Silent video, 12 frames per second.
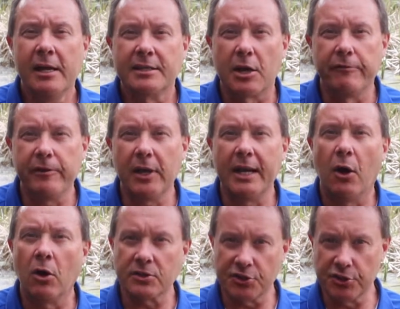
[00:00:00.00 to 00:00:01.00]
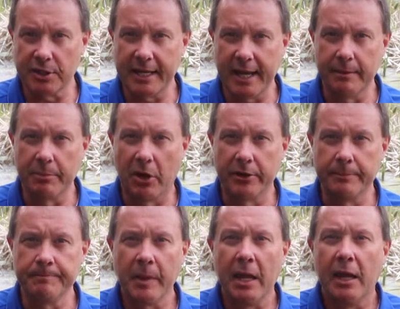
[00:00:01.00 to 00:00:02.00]
So if you get oxygen down the
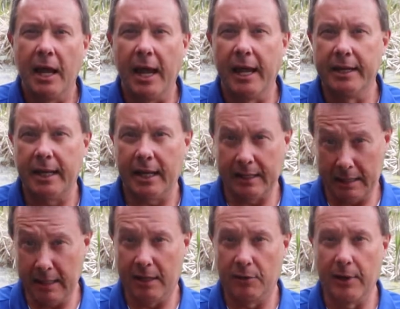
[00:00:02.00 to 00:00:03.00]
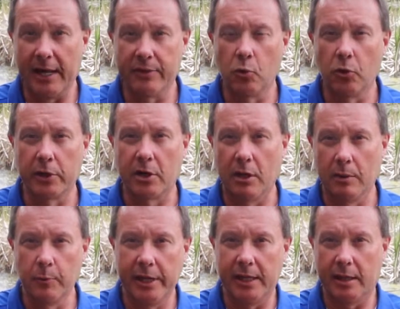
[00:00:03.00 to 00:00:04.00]
bottom and in and around the water
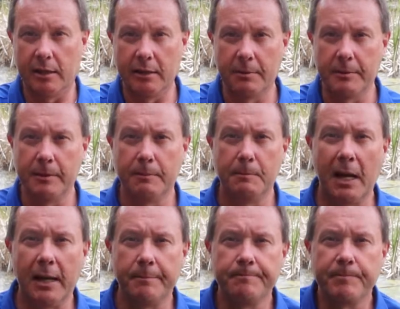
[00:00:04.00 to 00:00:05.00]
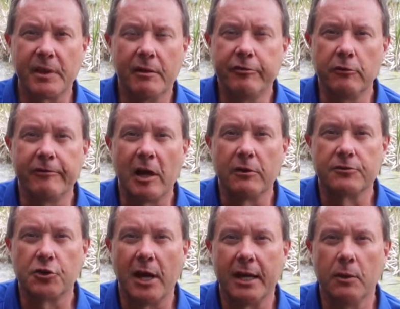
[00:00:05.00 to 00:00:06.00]
column where your foot valve's
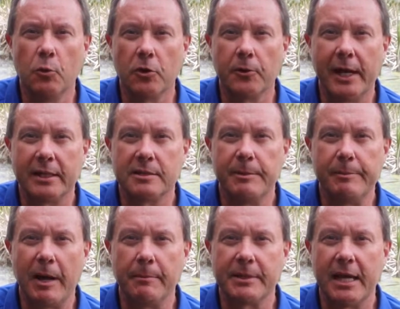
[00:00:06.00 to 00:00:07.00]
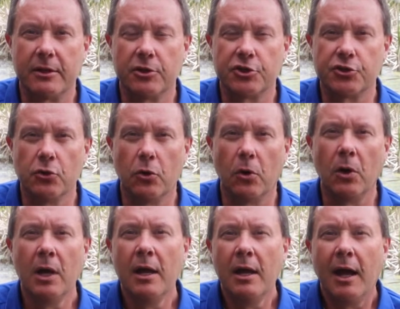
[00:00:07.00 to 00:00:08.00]
dragging water out to be pumped out on the shore,
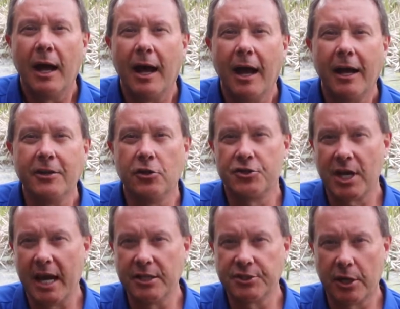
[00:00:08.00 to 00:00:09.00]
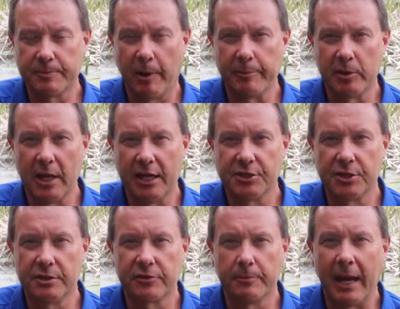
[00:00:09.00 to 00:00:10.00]
you change those
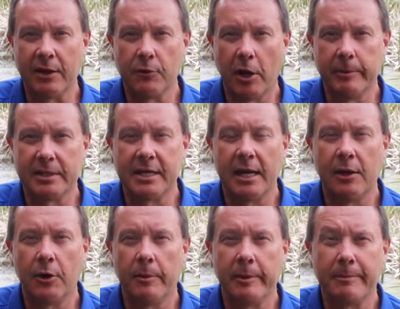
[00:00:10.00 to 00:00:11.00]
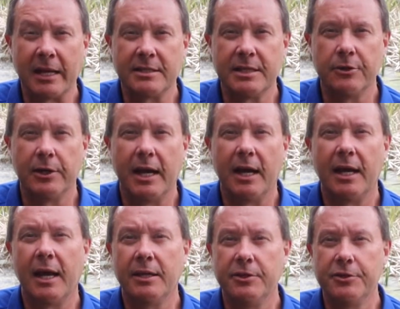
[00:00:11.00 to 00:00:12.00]
populations from anaerobic to aerobic bacteria
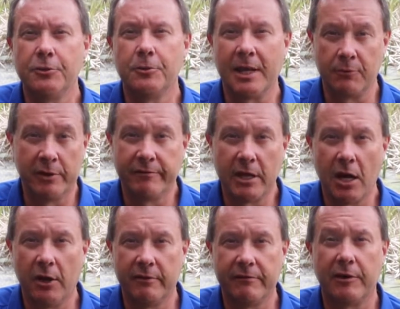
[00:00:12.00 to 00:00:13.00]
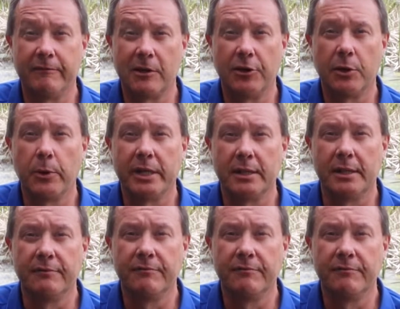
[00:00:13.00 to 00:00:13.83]
and you'll get rid of the odour very, very quickly.